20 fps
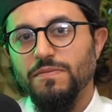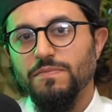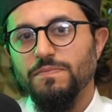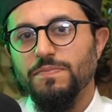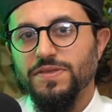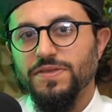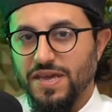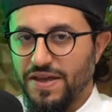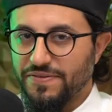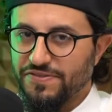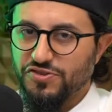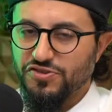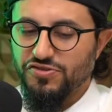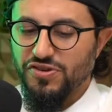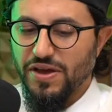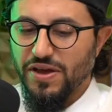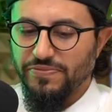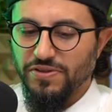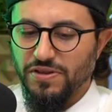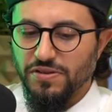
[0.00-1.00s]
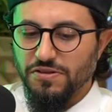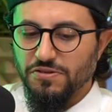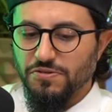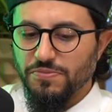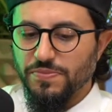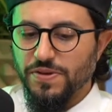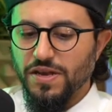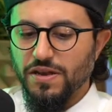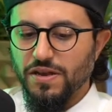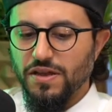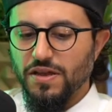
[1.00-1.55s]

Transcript: But they have to travel a little bit.